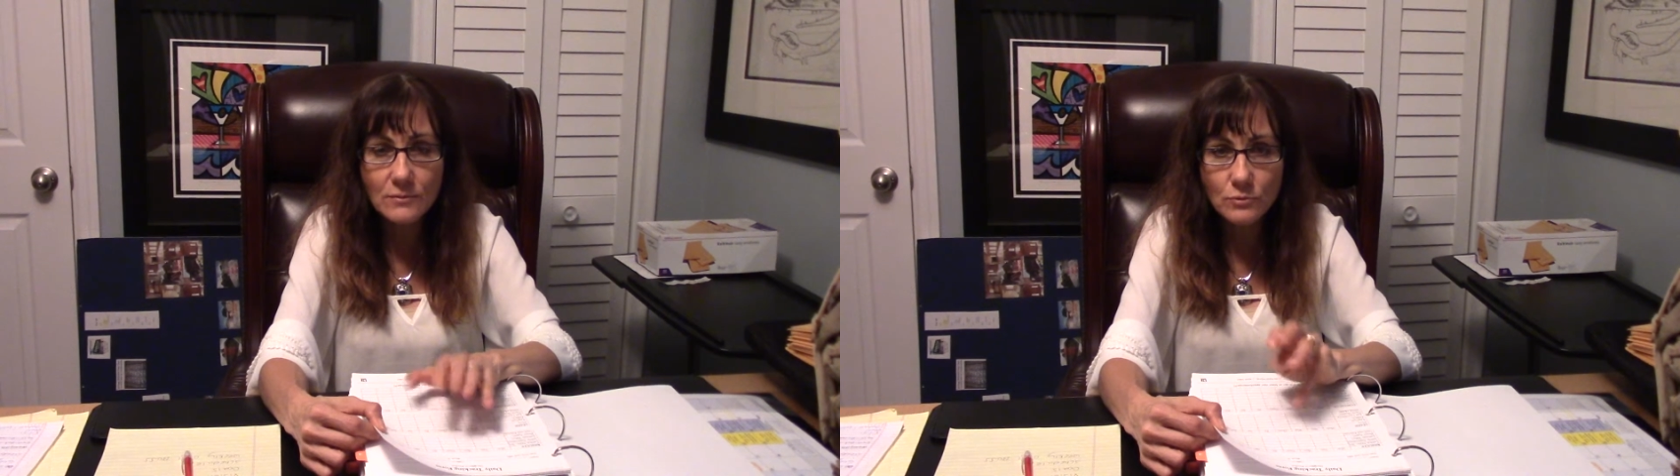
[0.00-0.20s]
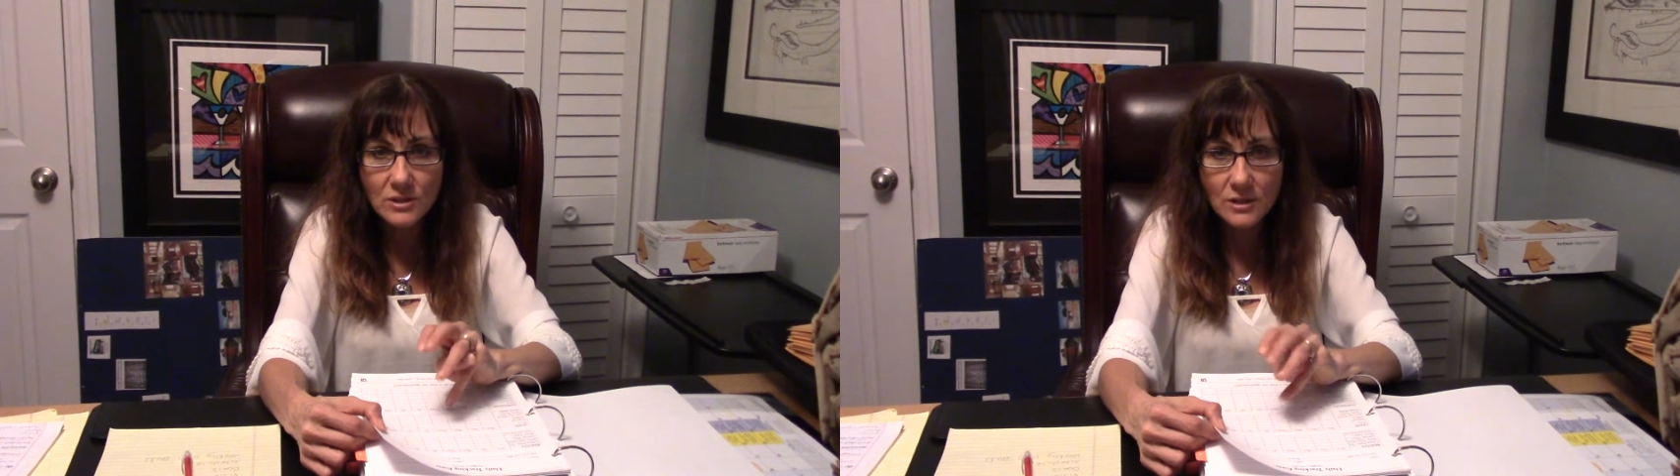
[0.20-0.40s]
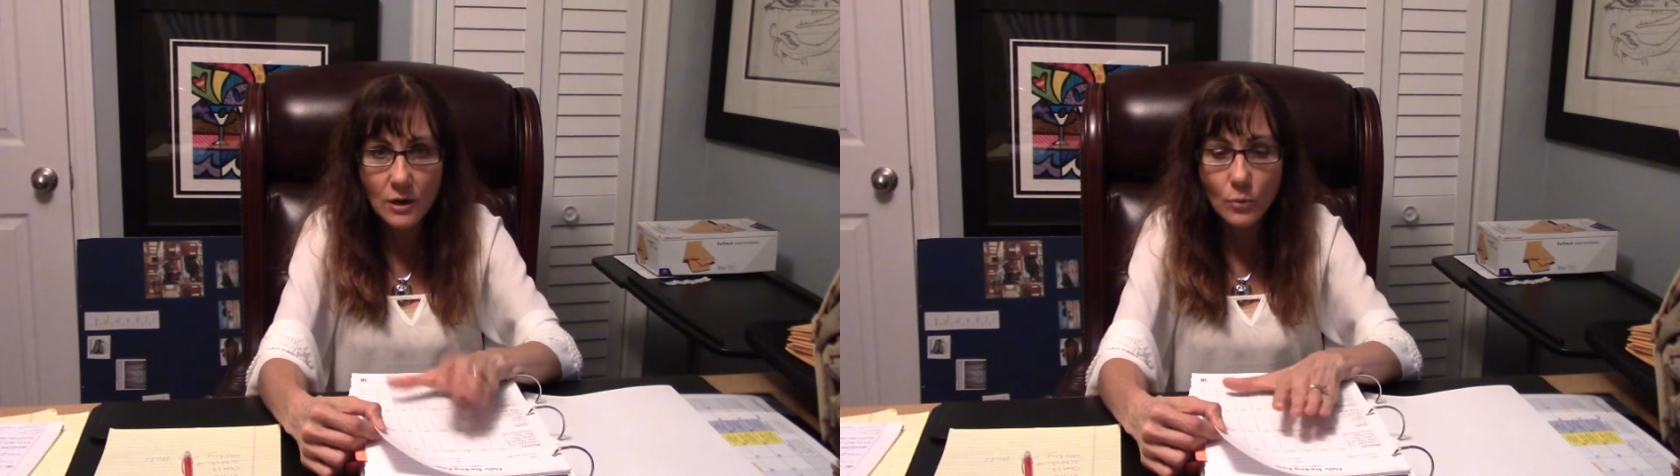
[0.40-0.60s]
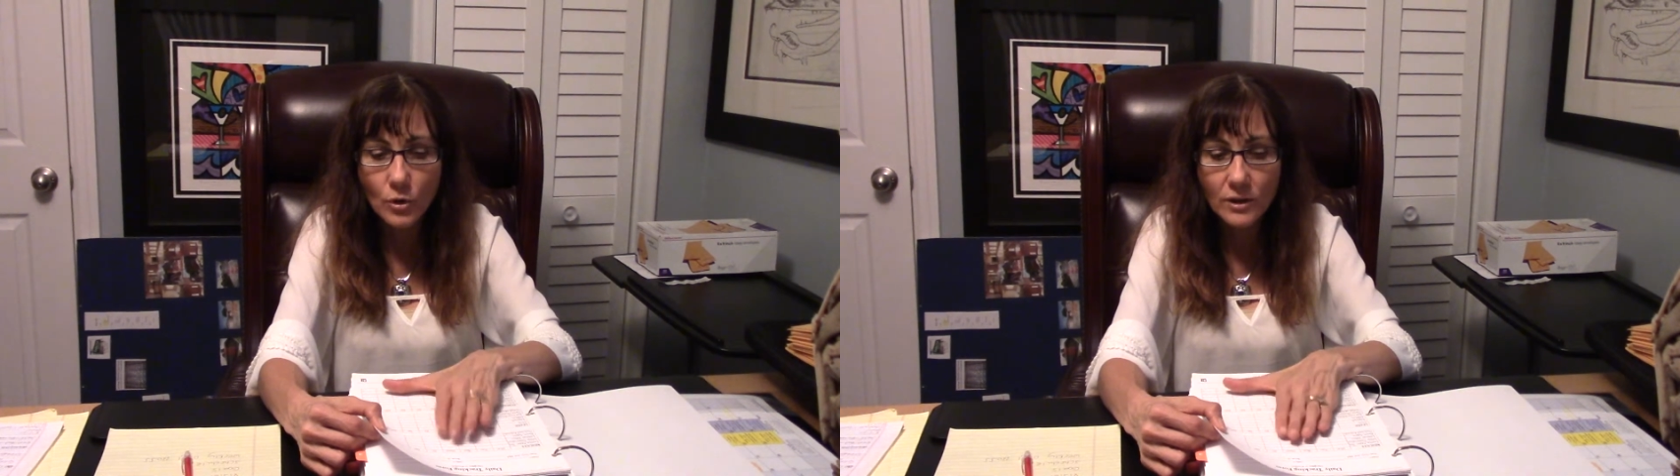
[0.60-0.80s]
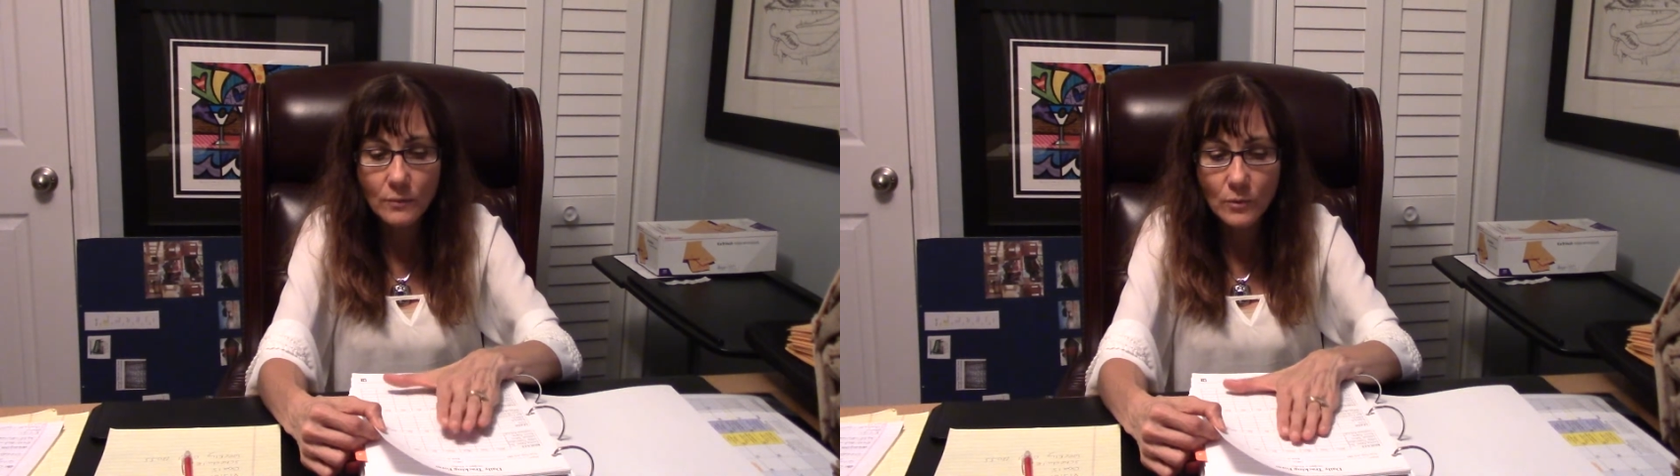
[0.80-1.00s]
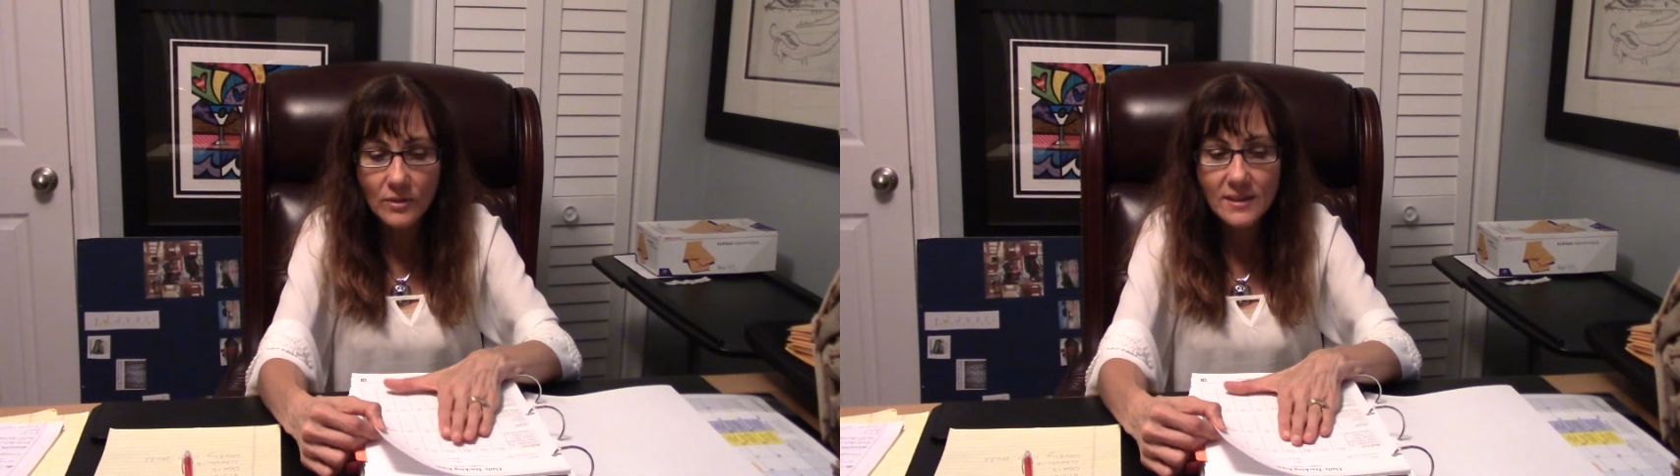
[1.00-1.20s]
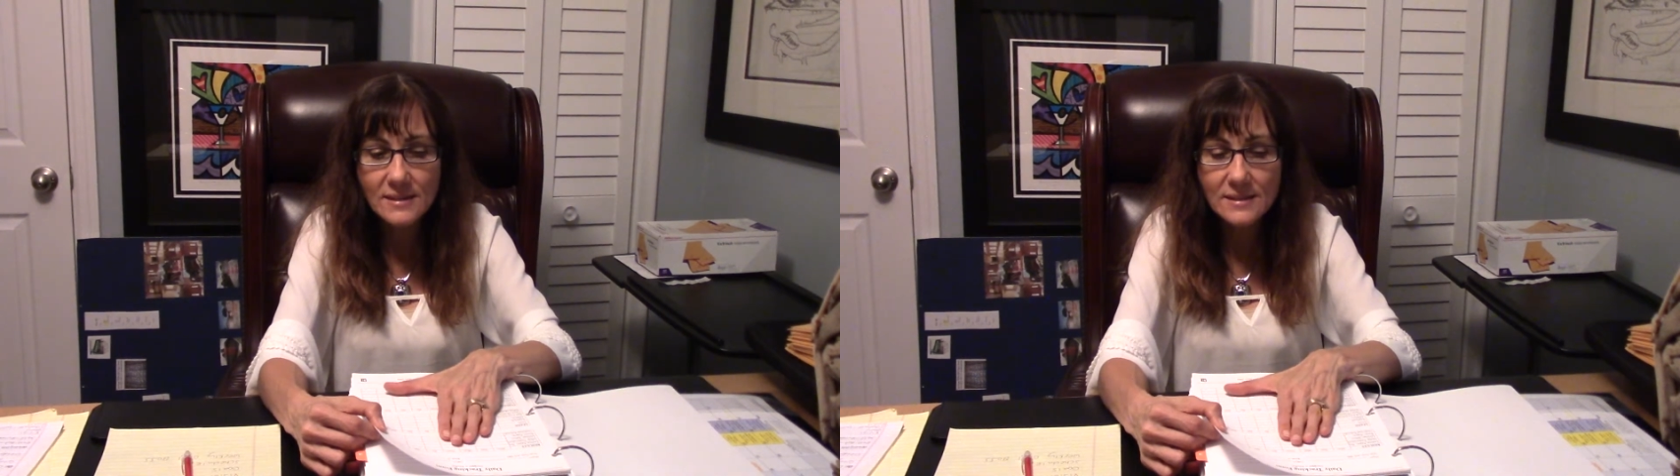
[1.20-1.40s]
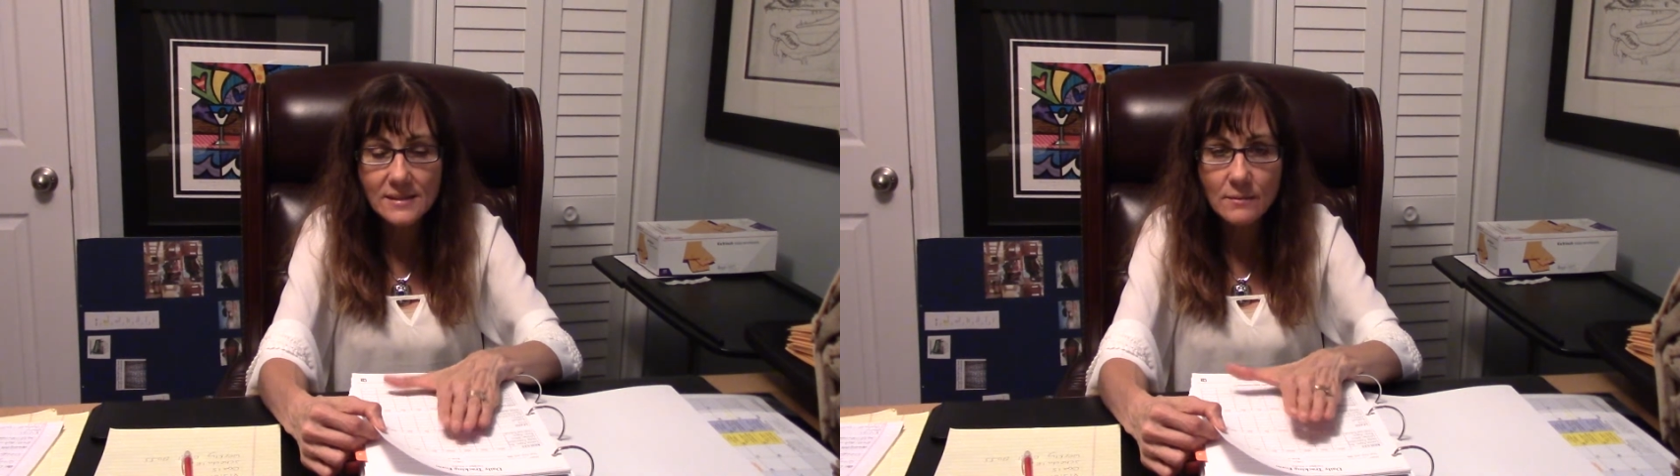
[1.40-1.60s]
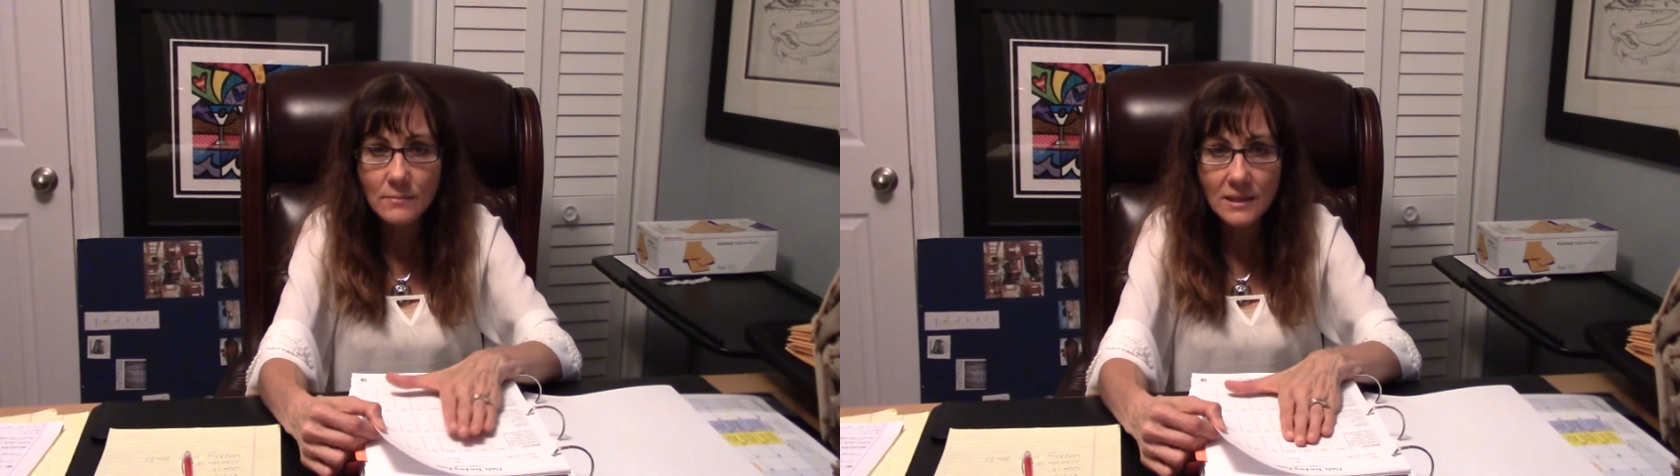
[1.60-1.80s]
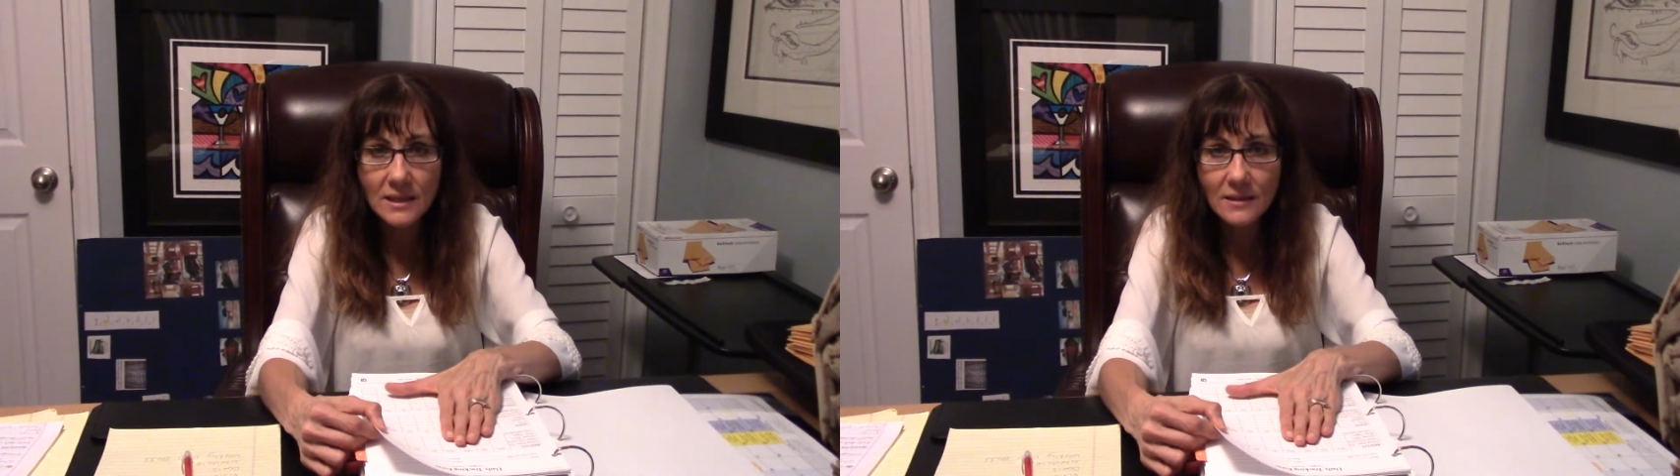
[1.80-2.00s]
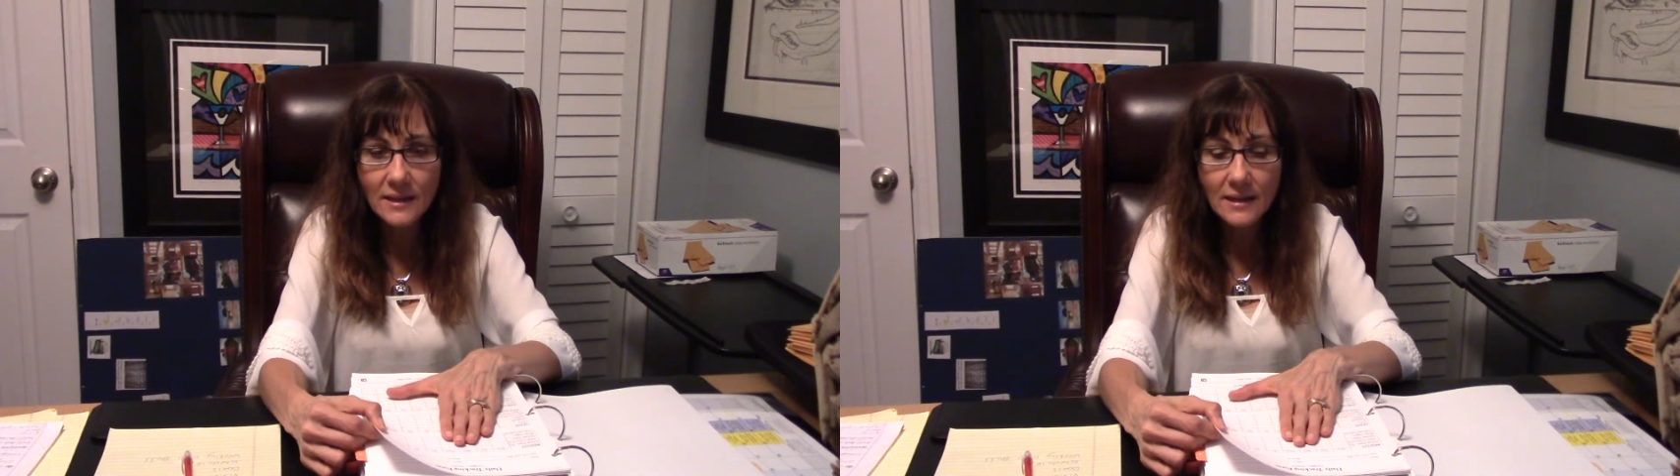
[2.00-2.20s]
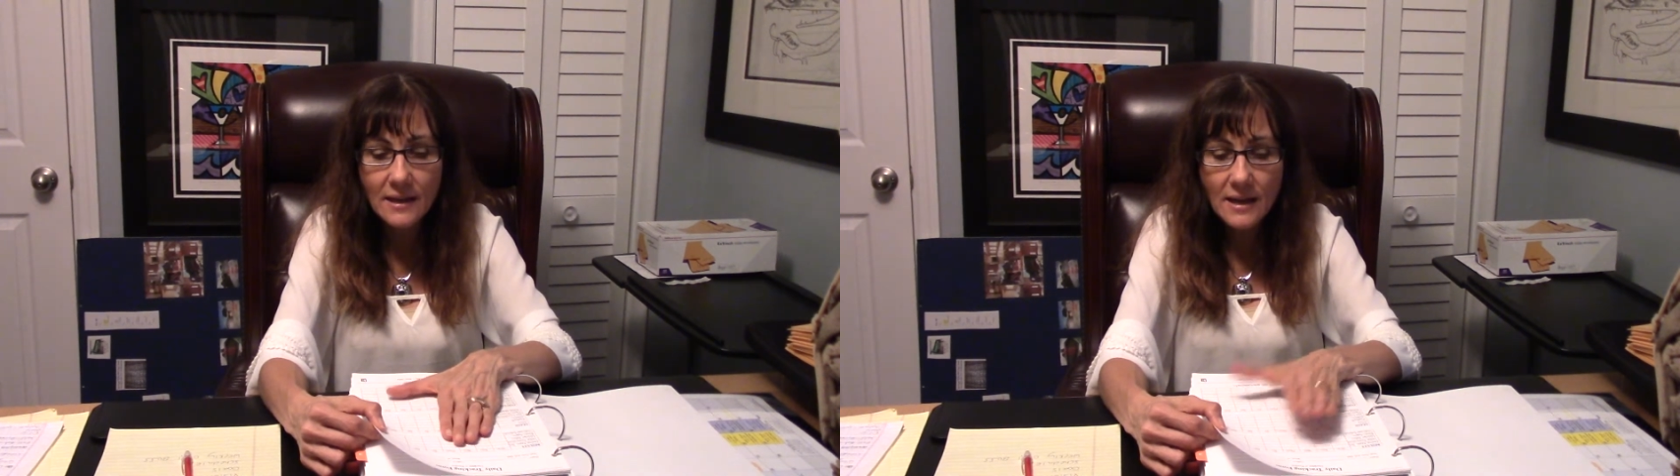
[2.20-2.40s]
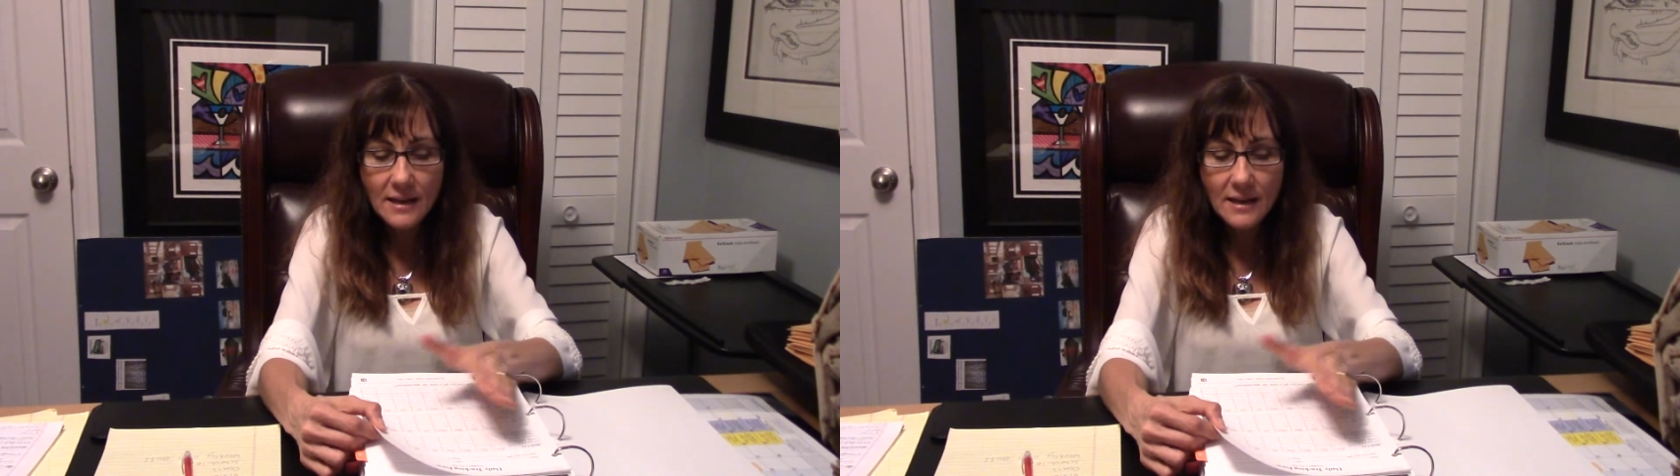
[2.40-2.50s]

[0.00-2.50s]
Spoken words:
start working with this immediately,